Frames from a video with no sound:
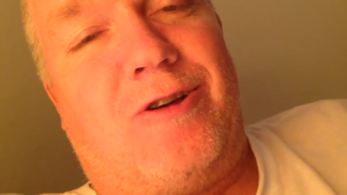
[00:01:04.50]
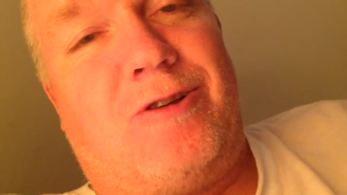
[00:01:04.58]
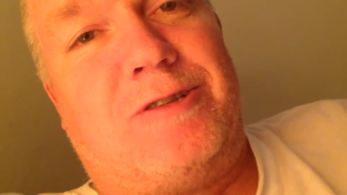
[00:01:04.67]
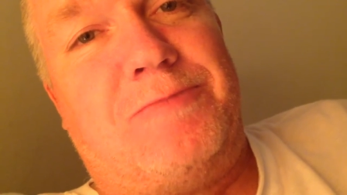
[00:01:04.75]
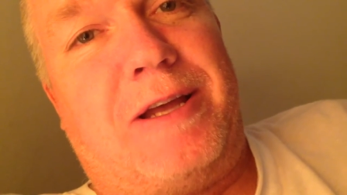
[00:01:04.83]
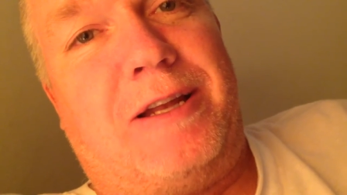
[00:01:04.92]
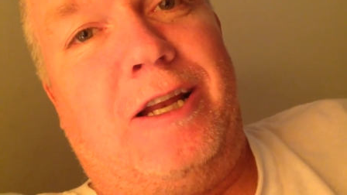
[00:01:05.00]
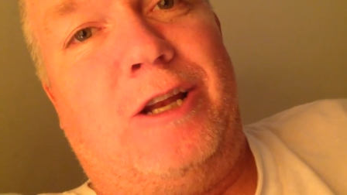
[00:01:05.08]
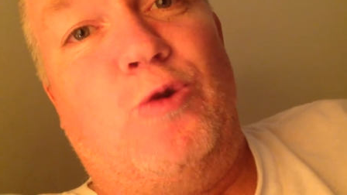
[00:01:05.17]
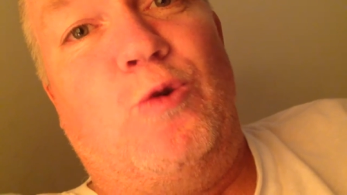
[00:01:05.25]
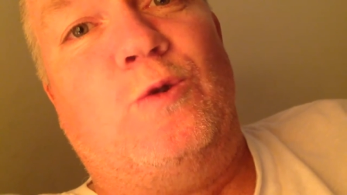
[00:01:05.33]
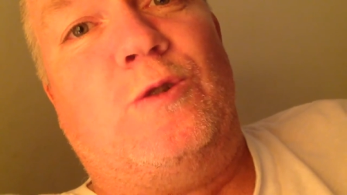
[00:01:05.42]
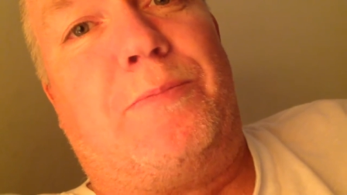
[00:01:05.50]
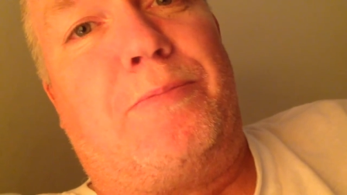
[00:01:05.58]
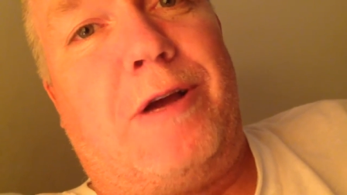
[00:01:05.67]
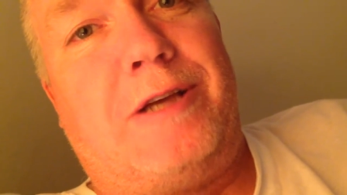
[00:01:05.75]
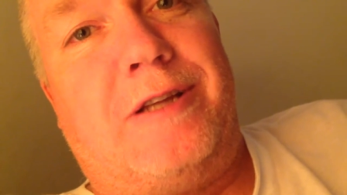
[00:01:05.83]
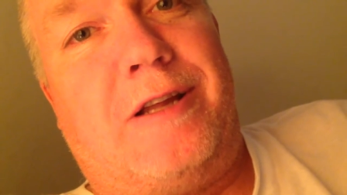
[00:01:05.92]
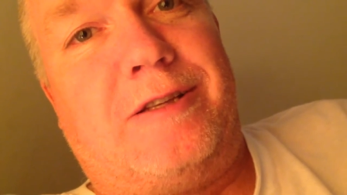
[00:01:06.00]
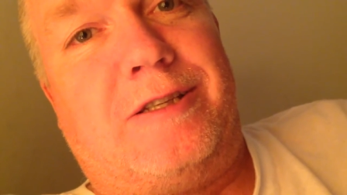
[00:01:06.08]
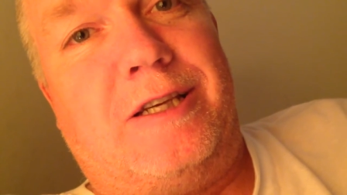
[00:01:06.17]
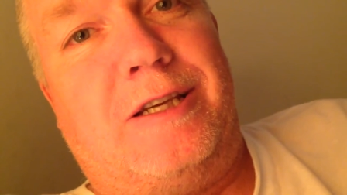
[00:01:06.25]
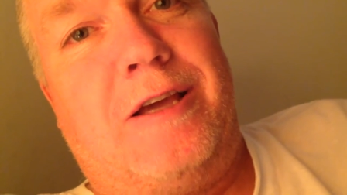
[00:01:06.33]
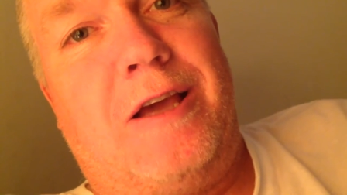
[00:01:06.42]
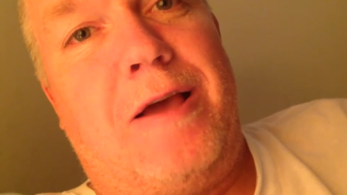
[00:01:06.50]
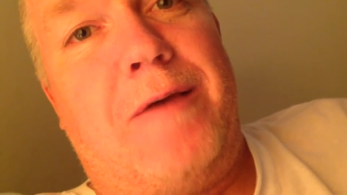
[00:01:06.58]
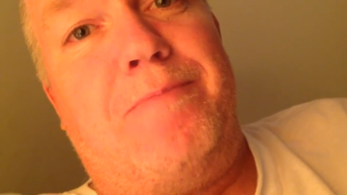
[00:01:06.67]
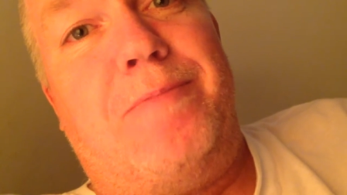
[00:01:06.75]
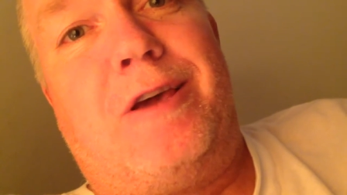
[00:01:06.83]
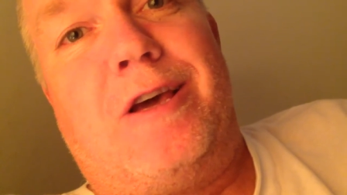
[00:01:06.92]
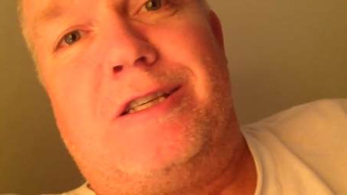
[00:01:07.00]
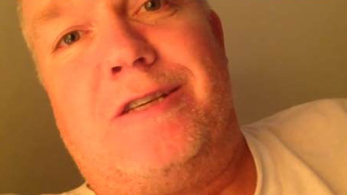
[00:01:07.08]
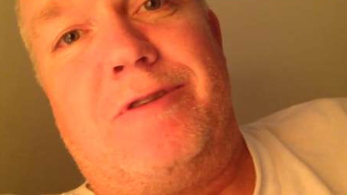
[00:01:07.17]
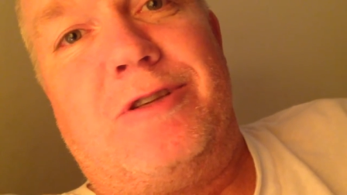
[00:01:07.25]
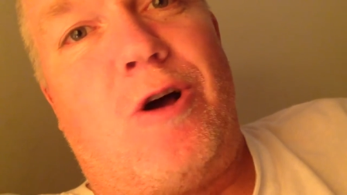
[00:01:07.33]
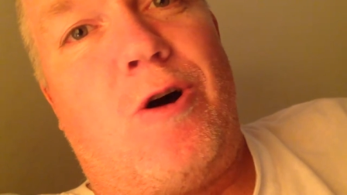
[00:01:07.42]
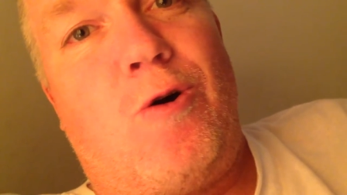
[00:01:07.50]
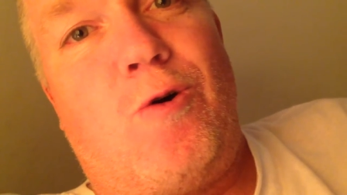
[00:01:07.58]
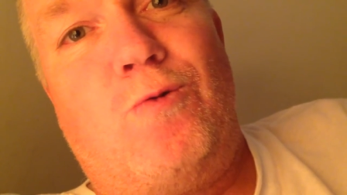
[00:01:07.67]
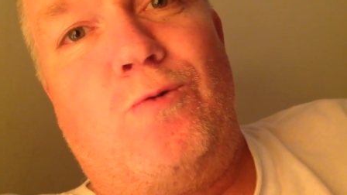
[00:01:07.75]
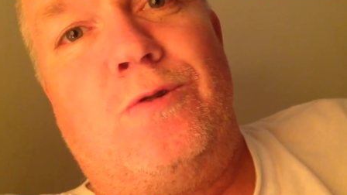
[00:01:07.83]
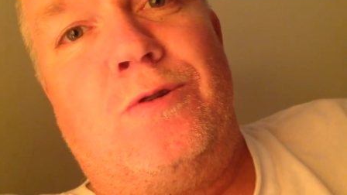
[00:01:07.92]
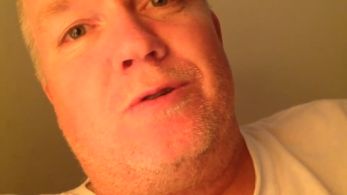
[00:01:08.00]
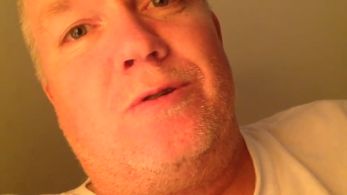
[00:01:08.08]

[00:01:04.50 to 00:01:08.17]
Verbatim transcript: ultimately lose the presidency because of his own,